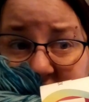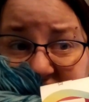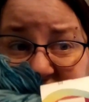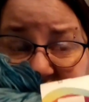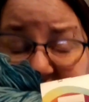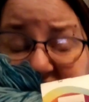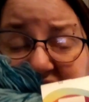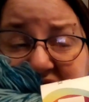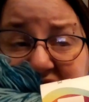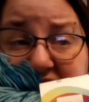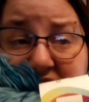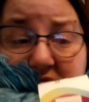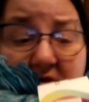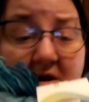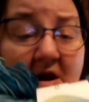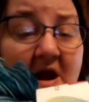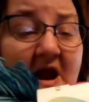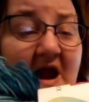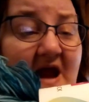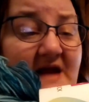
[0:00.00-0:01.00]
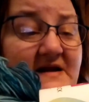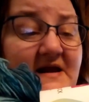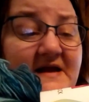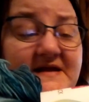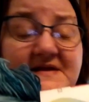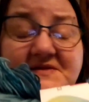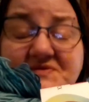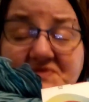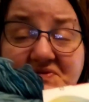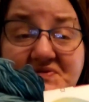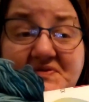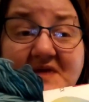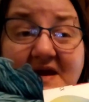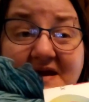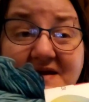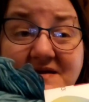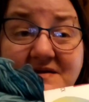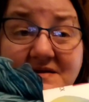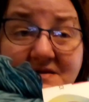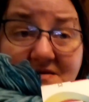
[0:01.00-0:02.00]
This is, and I can
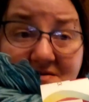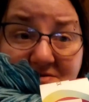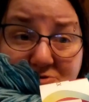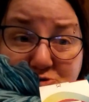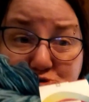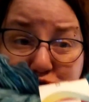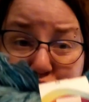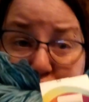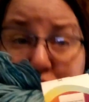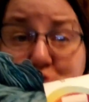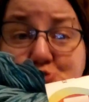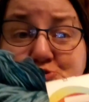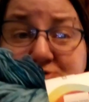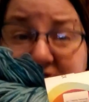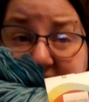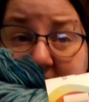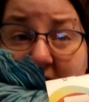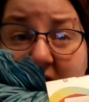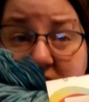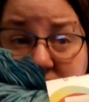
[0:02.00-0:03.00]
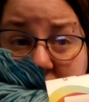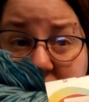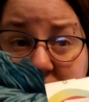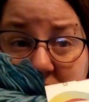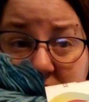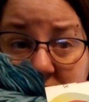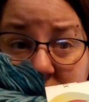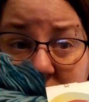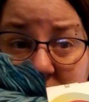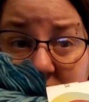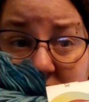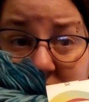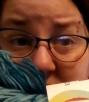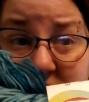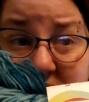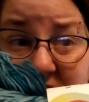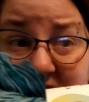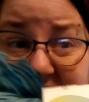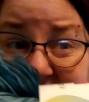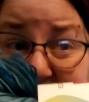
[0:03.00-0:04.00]
say true to color.
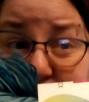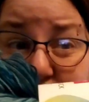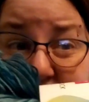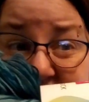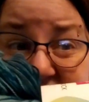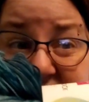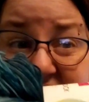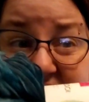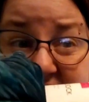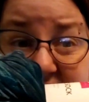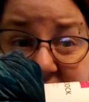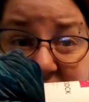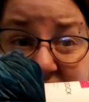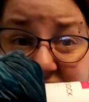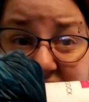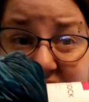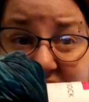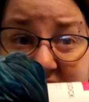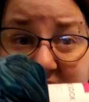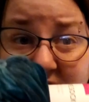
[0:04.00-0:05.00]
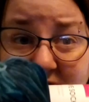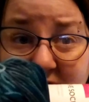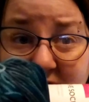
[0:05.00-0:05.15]
It really is.